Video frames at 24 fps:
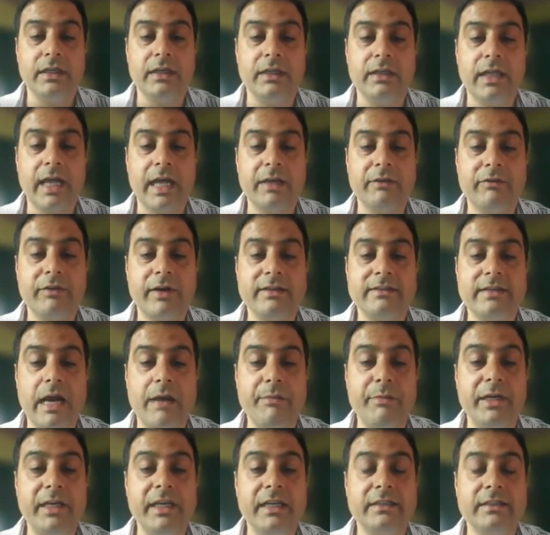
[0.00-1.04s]
Likewise,
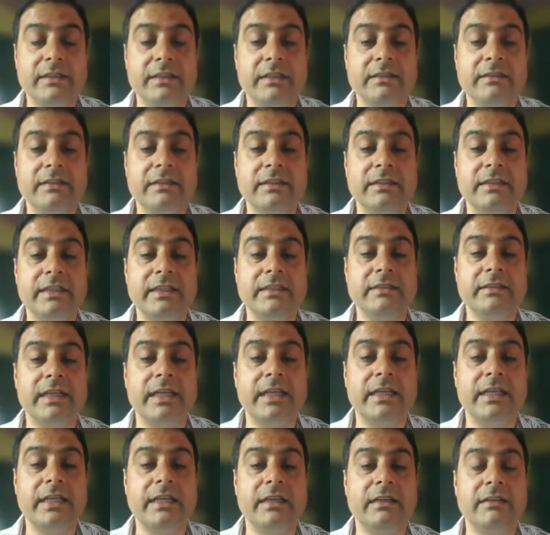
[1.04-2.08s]
habitation has increased.
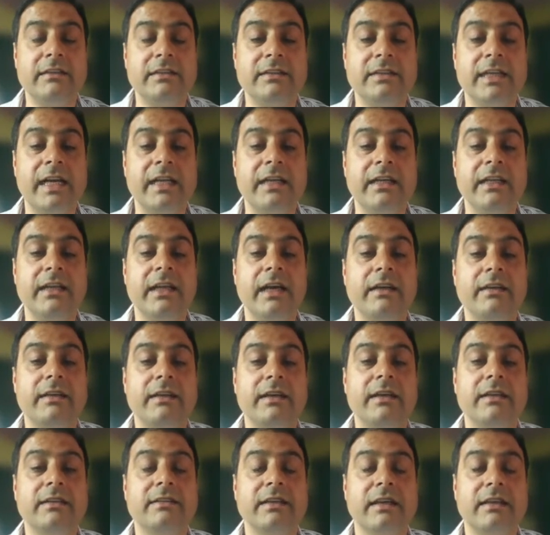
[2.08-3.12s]
1819
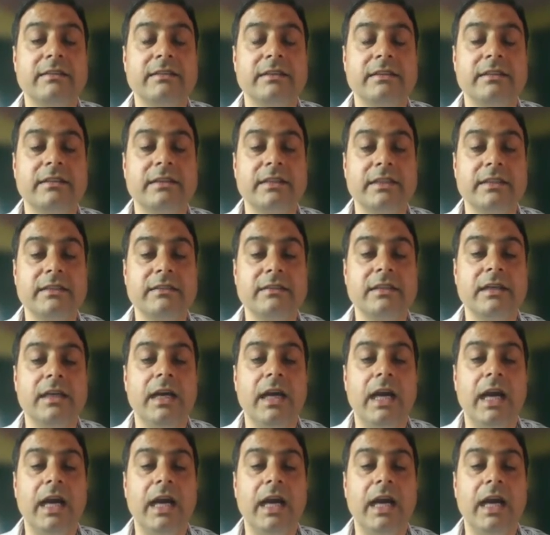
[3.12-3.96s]
hectares has increased,